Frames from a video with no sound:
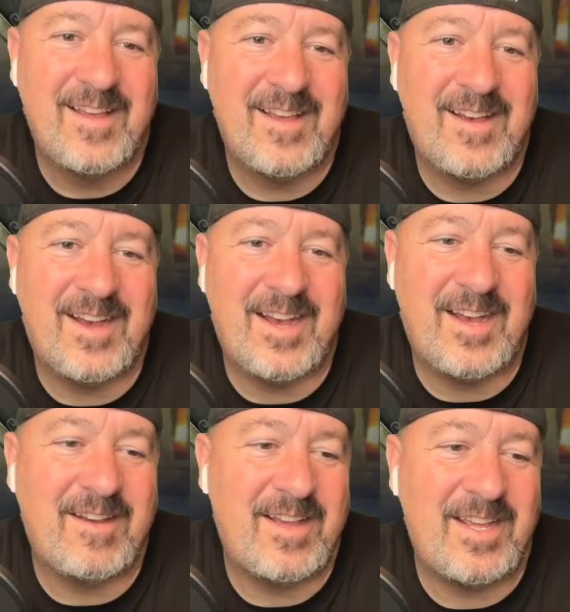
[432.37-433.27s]

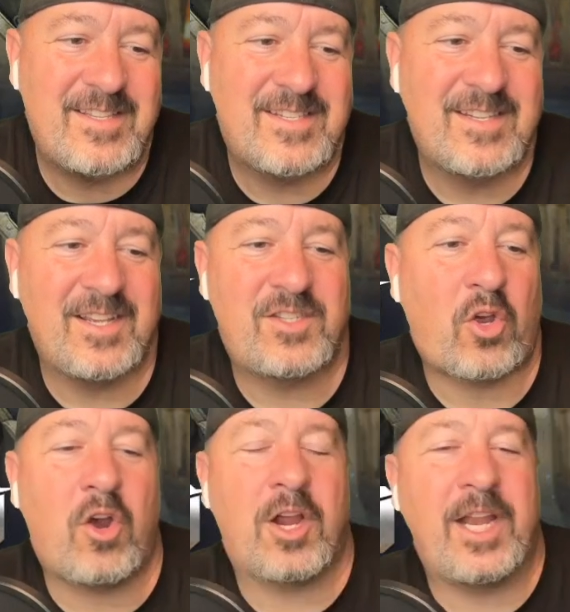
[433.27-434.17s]
it's a
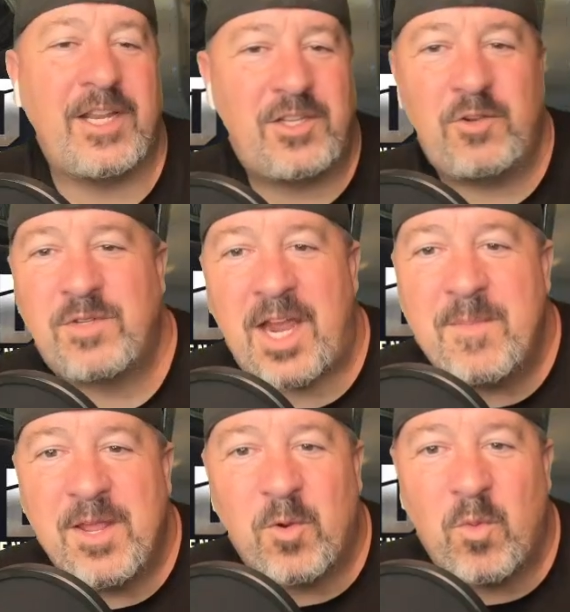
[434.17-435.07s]
targeted 2-time
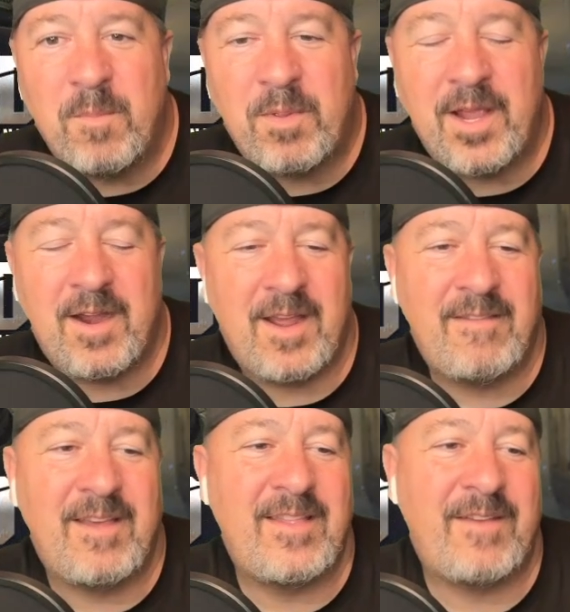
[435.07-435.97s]
hit on one player. And
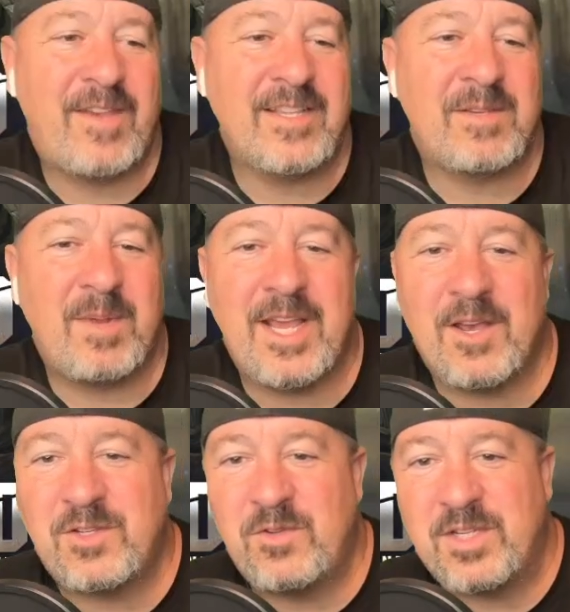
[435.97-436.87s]
then they've got somebody
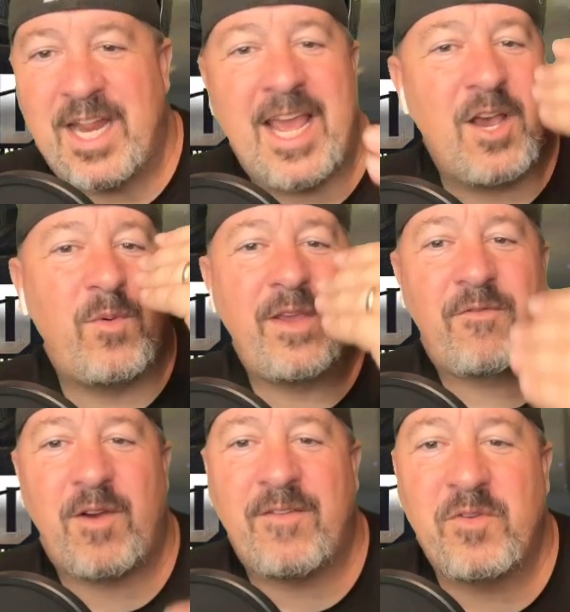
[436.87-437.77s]
else who's an AoE
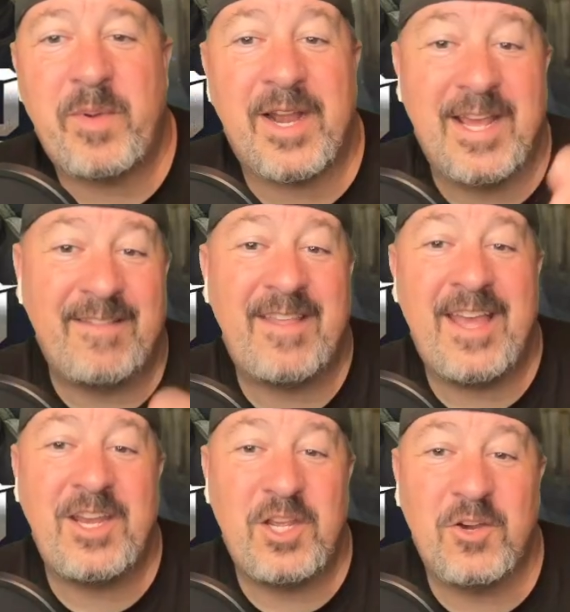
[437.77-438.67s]
for everybody. And
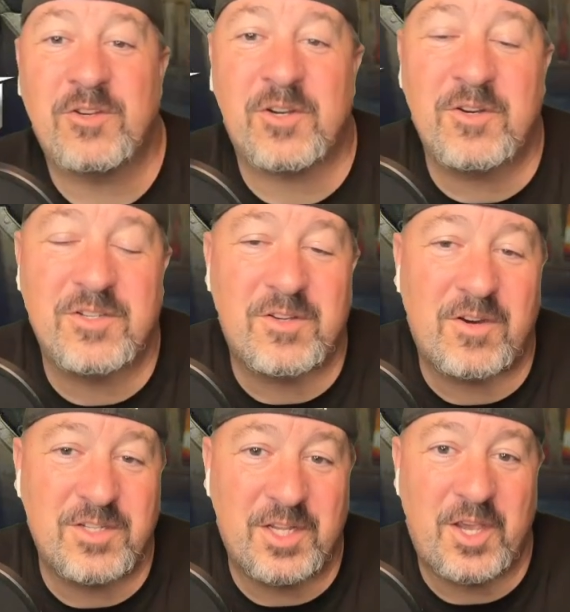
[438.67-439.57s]
then your turn
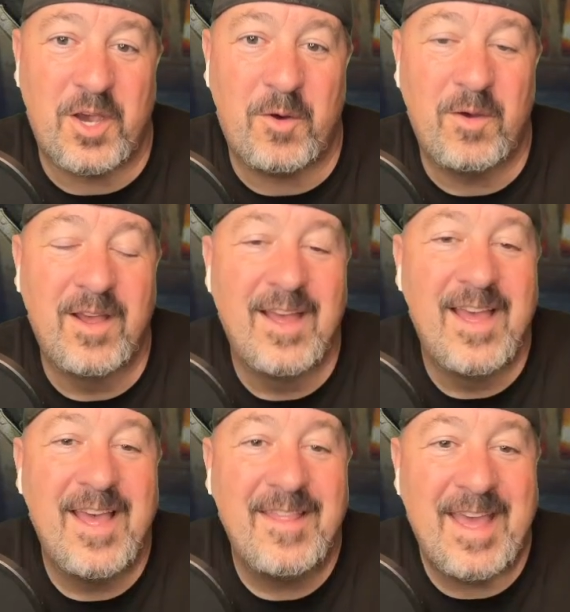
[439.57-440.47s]
starts to go.
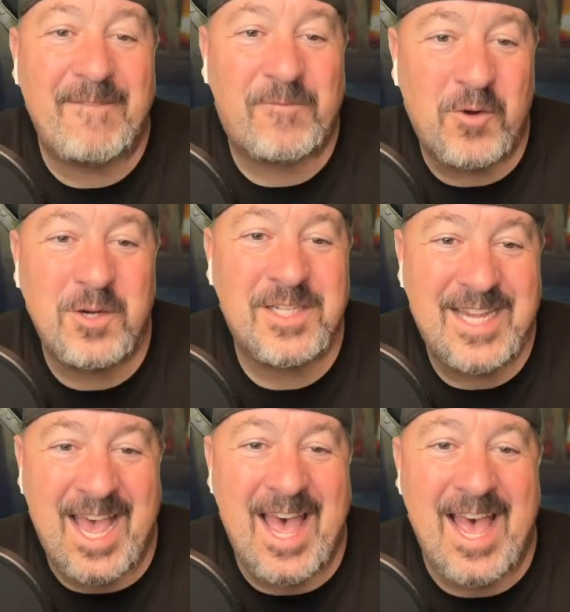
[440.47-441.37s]
That first
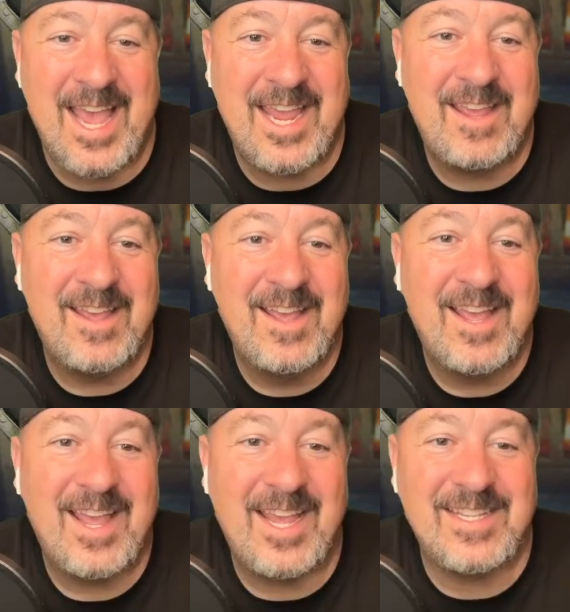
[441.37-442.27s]
guy
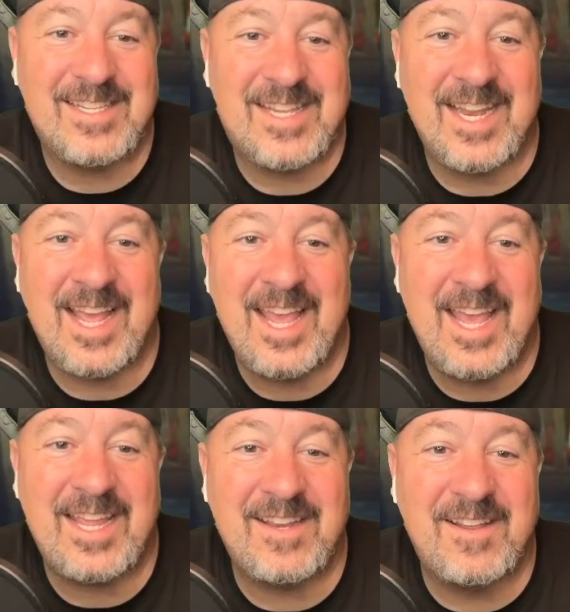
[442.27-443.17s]
is going to
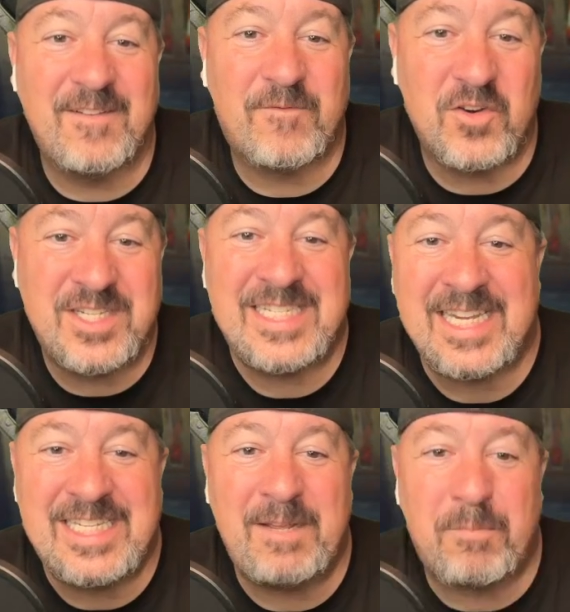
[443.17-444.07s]
hit for
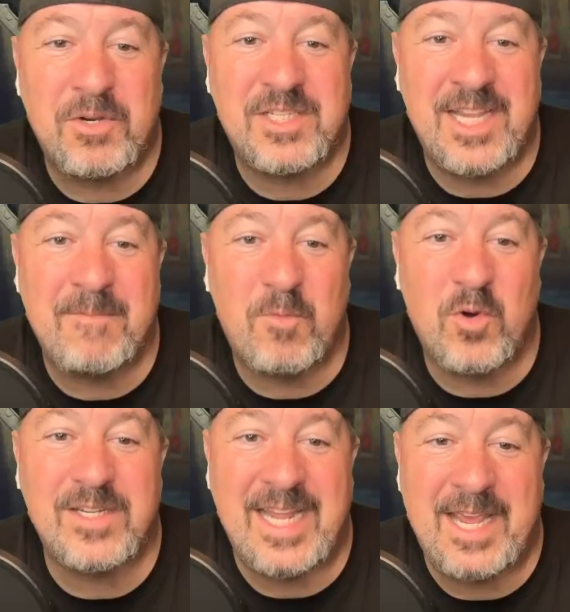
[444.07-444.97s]
60%
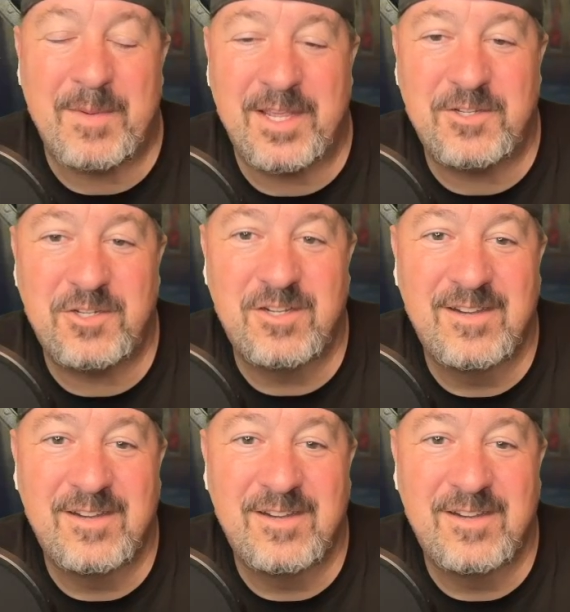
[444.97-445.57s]
more damage